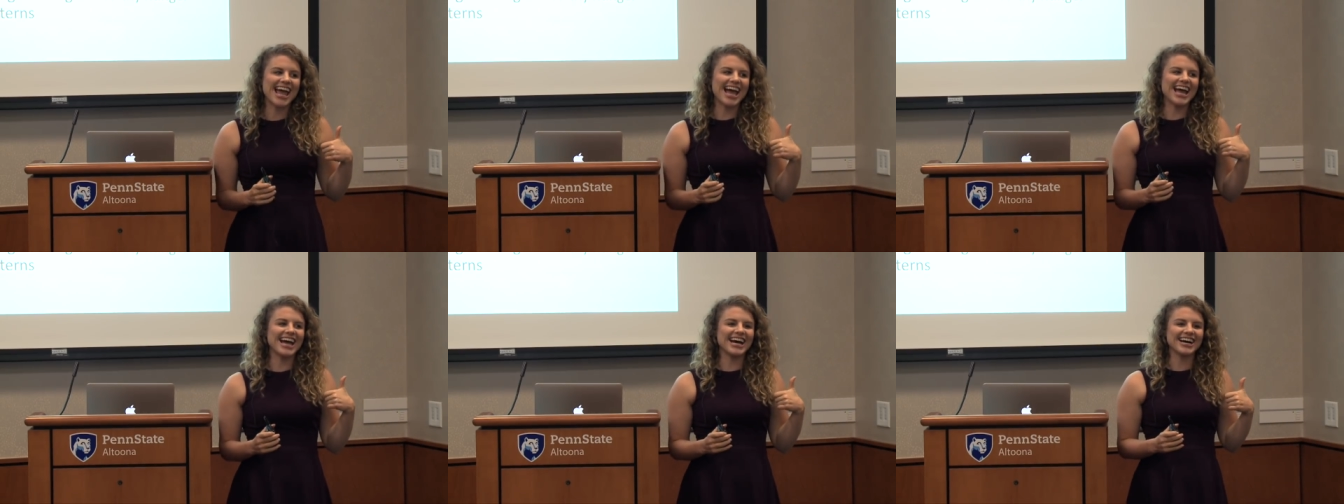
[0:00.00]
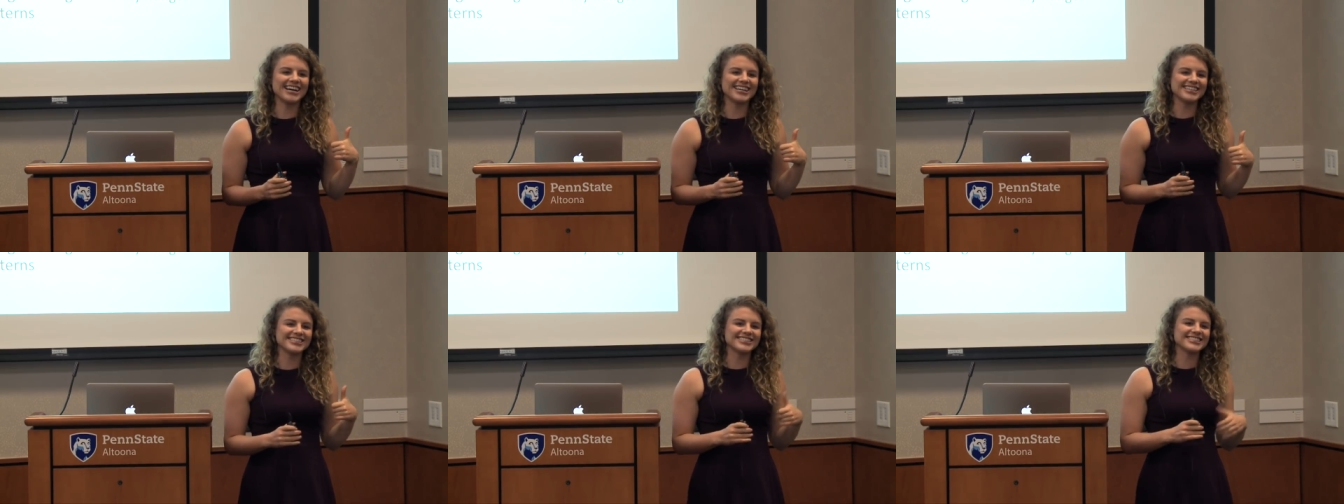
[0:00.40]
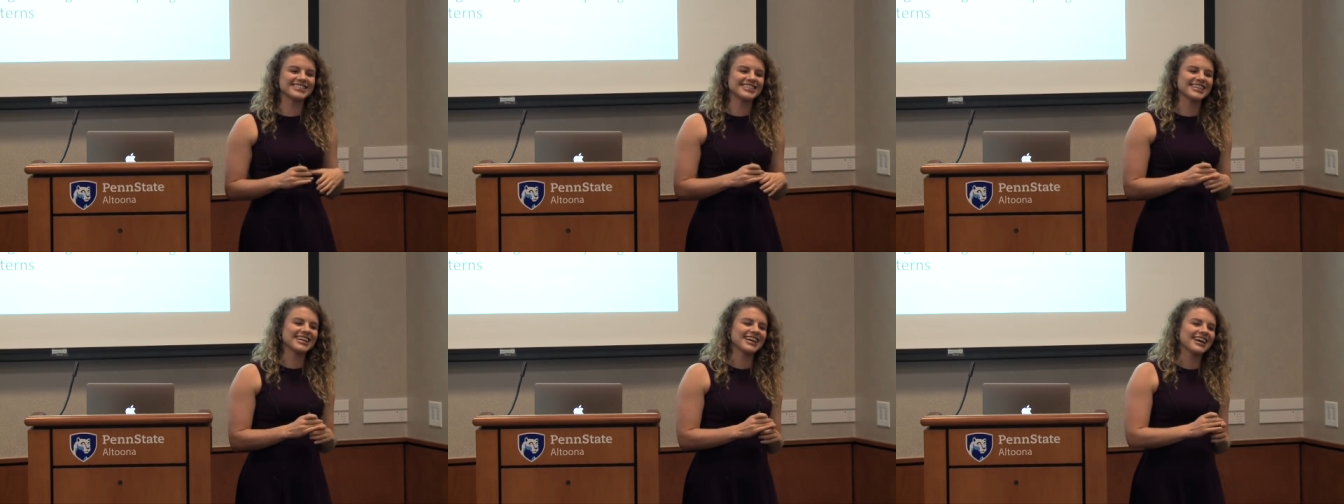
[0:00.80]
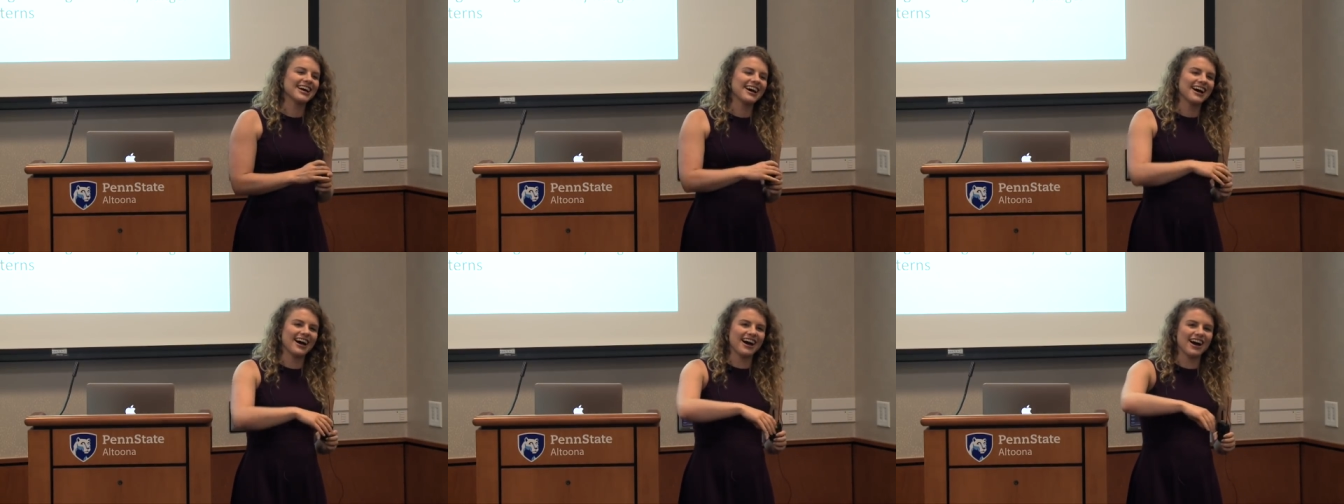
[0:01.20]
And
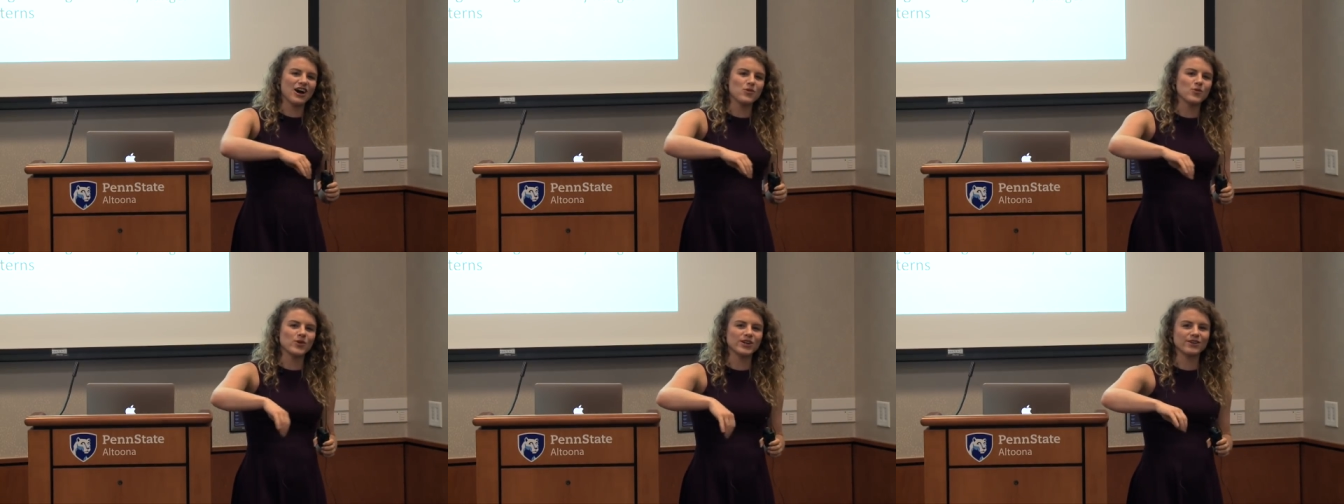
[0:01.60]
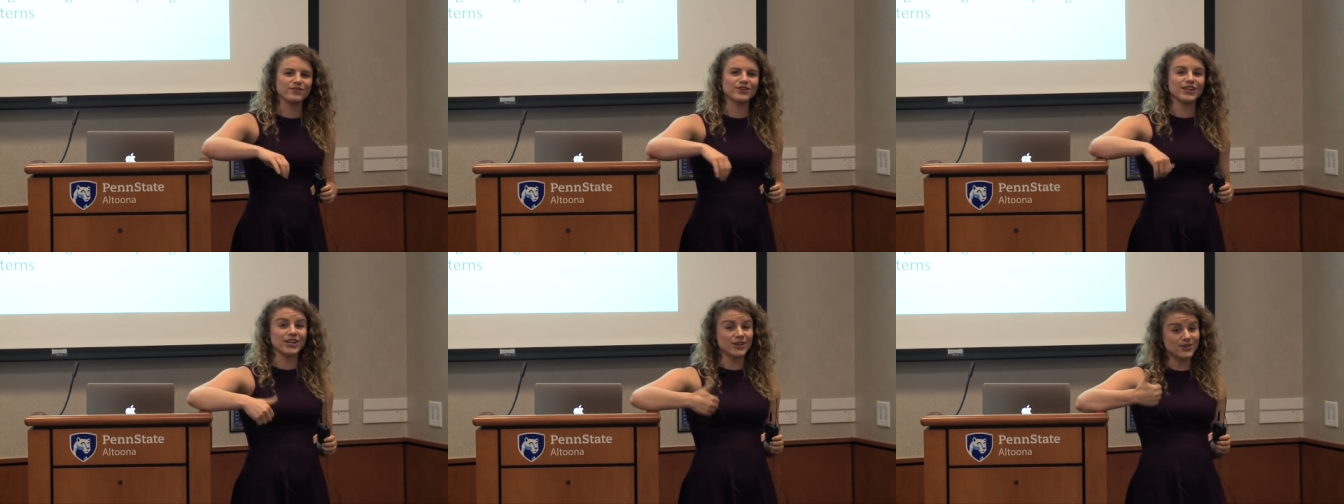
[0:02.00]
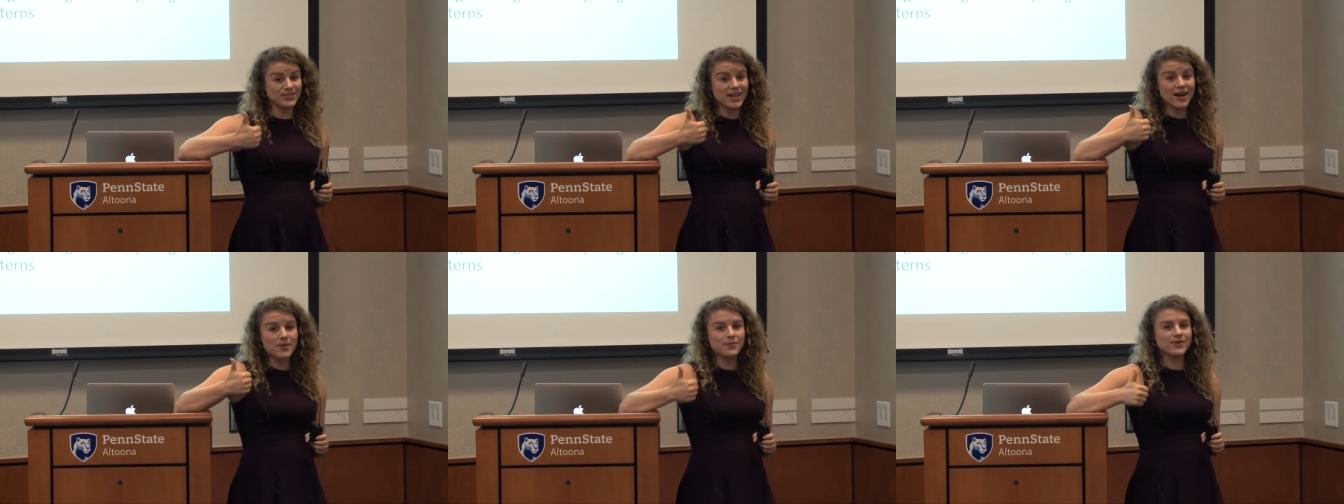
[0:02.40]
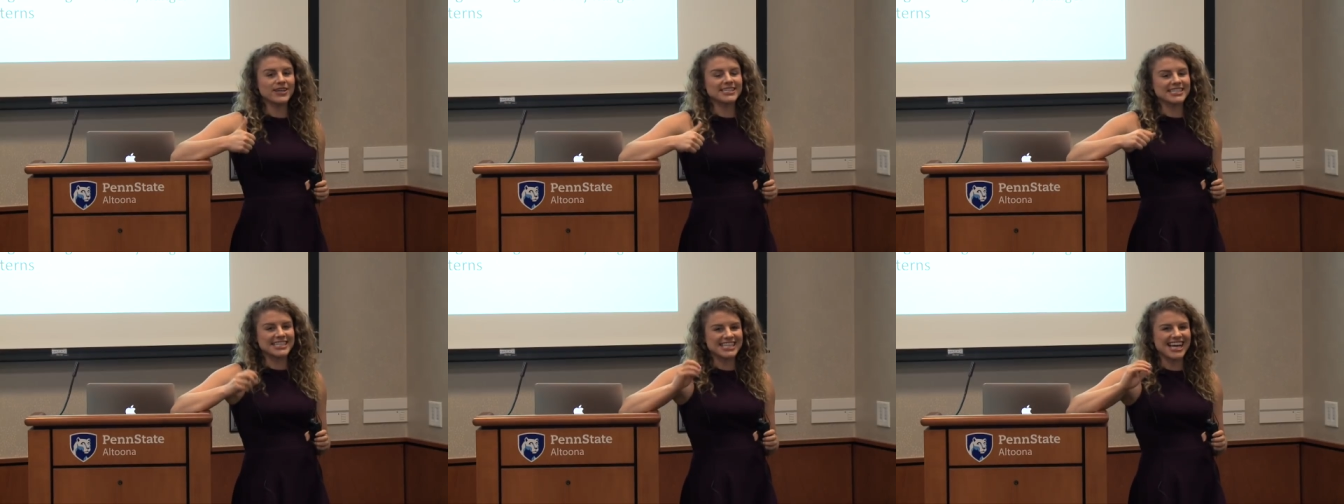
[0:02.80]
whenever it goes up,
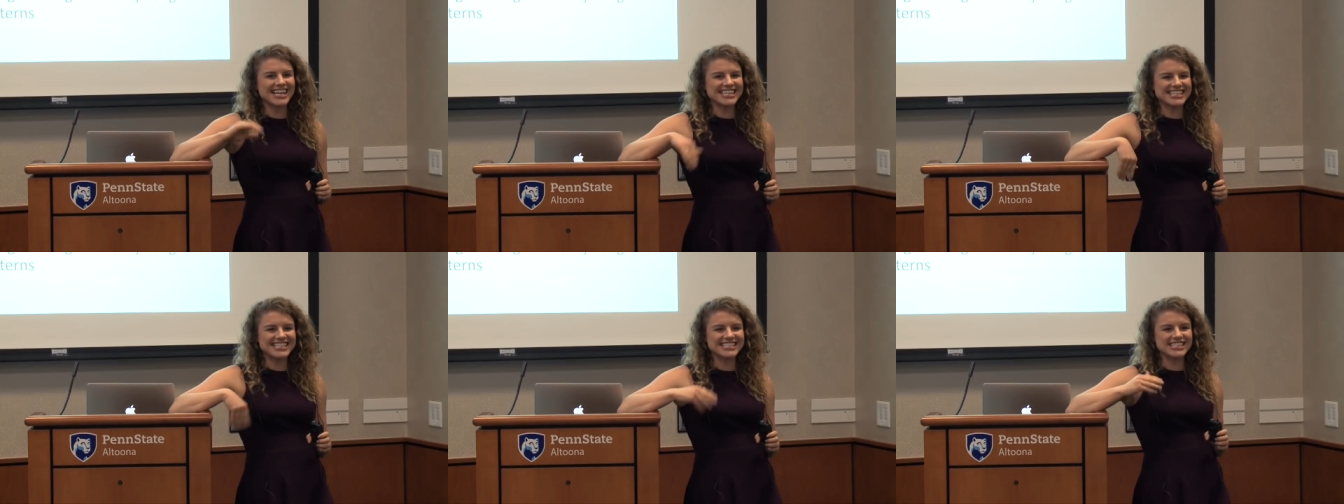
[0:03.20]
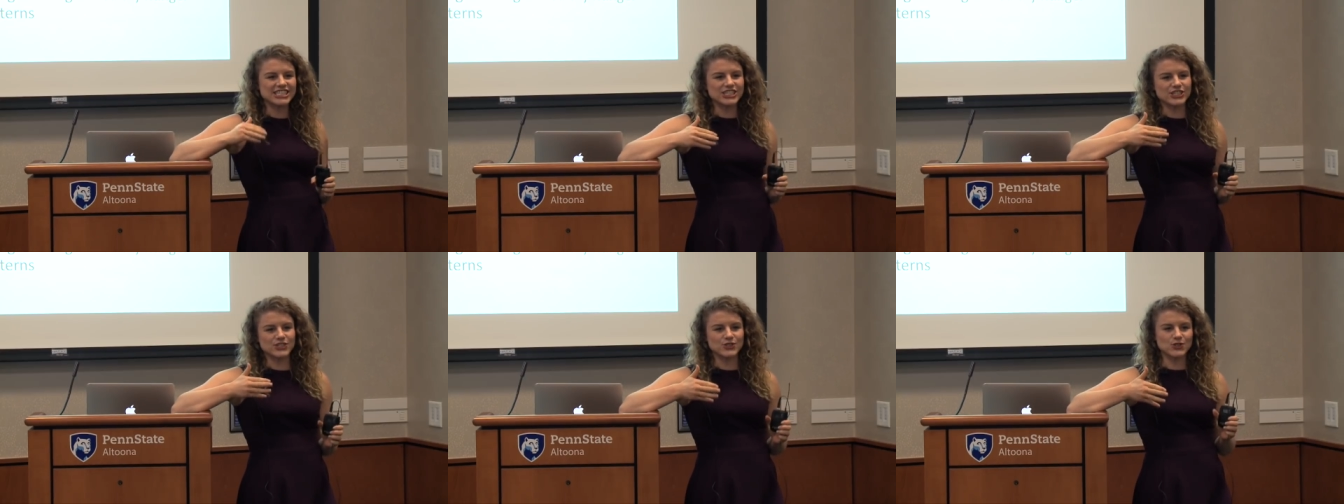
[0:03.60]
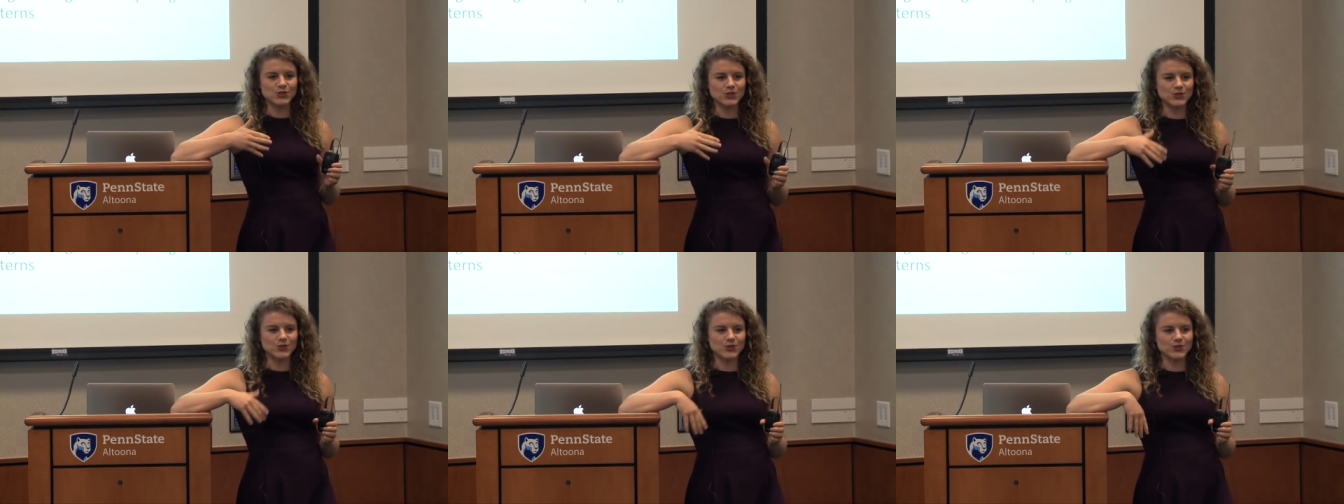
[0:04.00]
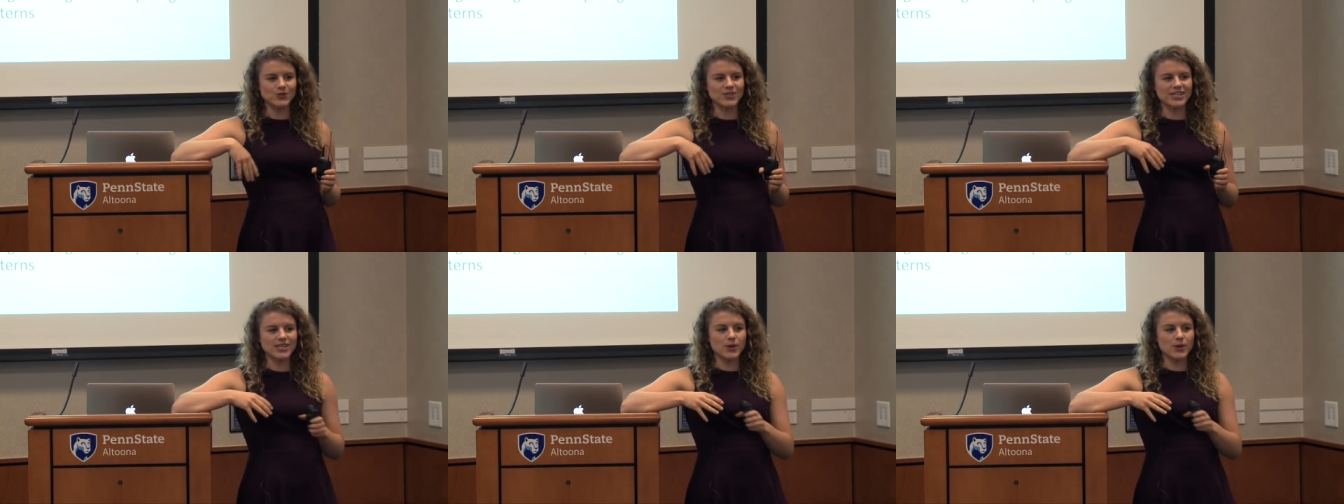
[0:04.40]
it's a lot easier to